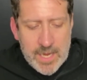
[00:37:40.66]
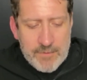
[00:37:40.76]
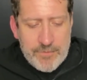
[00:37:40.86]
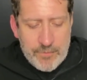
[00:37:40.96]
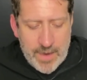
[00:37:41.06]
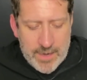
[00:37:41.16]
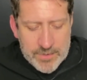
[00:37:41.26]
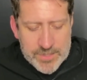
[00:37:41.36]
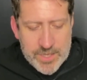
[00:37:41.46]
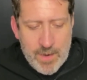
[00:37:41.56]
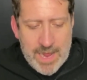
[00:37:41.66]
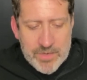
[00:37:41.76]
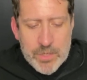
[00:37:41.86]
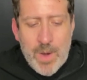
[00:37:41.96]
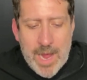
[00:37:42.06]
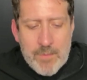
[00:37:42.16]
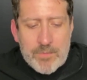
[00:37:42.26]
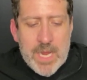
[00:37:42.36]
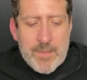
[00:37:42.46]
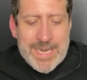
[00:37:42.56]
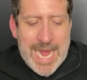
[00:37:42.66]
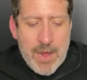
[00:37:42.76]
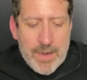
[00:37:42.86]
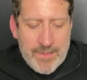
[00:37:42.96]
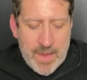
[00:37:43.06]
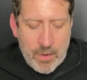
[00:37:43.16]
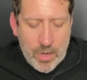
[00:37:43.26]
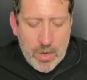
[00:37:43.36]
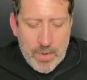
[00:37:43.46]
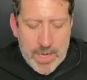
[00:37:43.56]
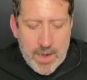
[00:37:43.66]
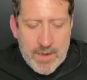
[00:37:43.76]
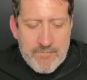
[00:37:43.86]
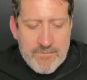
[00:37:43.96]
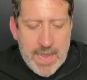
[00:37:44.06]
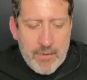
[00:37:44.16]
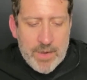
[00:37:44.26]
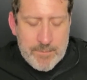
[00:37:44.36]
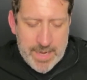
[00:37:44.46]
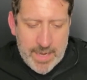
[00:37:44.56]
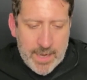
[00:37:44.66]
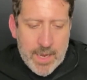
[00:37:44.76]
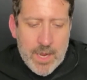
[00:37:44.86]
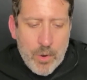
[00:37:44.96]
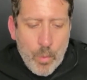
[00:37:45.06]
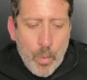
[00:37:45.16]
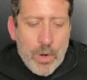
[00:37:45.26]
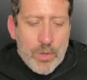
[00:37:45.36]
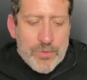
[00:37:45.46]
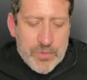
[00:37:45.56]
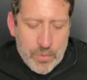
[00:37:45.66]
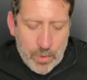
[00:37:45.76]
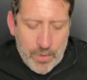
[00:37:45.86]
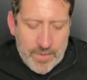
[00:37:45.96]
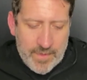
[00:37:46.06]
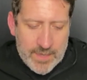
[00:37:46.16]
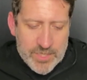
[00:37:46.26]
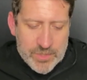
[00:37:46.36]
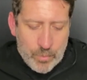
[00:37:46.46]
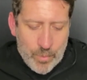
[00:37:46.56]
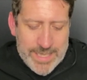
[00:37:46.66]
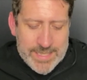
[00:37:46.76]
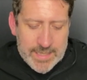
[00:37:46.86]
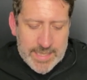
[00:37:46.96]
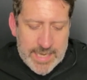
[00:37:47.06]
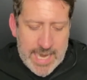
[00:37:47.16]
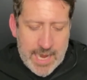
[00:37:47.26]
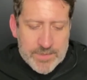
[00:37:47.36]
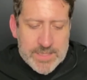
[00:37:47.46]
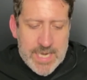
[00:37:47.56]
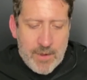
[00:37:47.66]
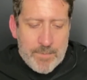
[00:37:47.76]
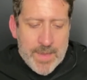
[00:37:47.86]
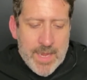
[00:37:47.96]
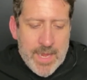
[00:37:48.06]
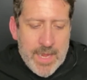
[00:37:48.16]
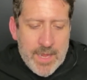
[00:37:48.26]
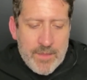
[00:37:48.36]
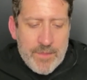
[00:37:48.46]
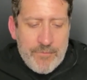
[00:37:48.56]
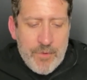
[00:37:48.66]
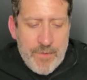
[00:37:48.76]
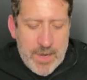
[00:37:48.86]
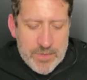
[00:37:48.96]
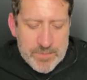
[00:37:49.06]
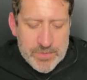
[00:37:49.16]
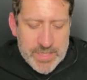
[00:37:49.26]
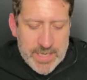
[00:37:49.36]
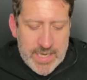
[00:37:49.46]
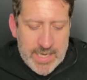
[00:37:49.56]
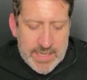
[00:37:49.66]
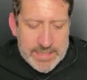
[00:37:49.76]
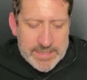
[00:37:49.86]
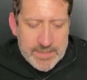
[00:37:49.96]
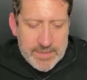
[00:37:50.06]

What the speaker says: Foo Fighters, though, have a new album coming out, and they are going on a very big world tour that they just recently announced. Now, the Foo Fighters music is